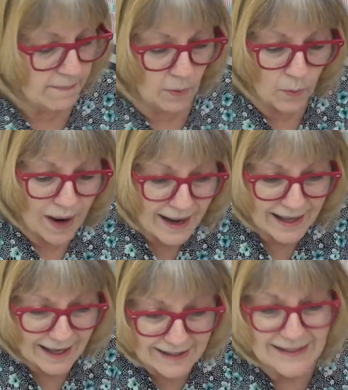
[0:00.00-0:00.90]
But what I
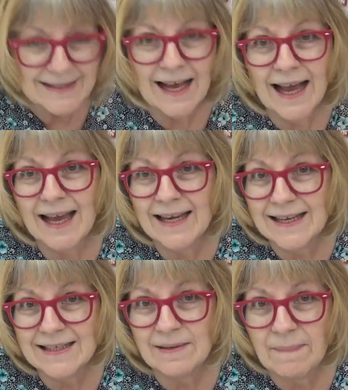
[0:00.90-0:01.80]
can't decide
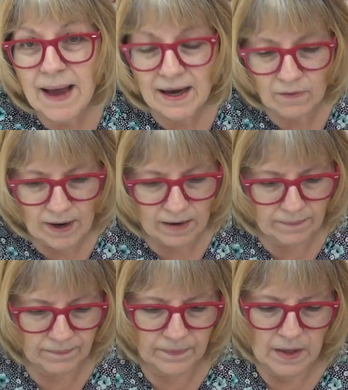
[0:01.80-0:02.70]
is the
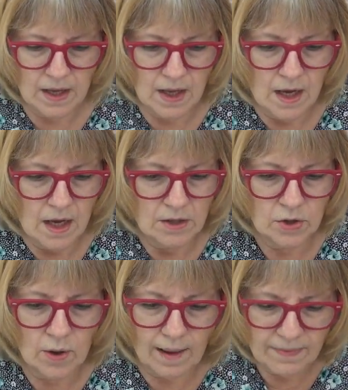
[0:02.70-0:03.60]
background.
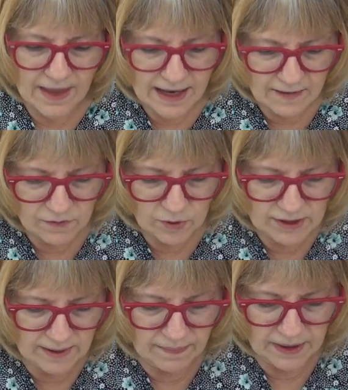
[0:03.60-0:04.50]
So I'm thinking of doing
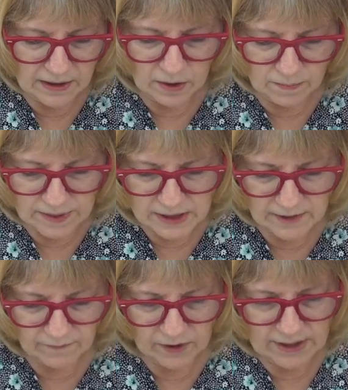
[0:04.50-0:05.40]
something a little bit
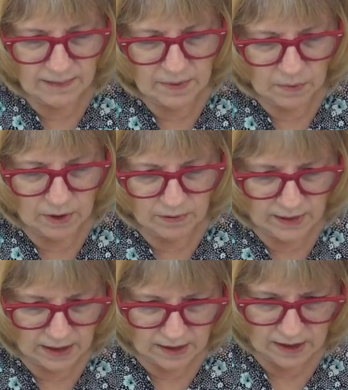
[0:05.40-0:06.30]
different. Tell me what you
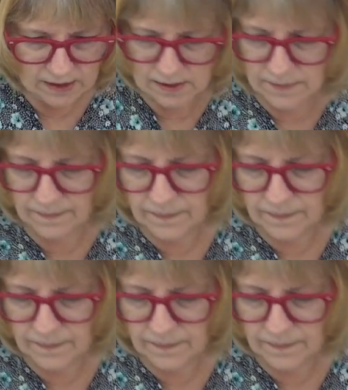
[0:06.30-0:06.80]
think of this.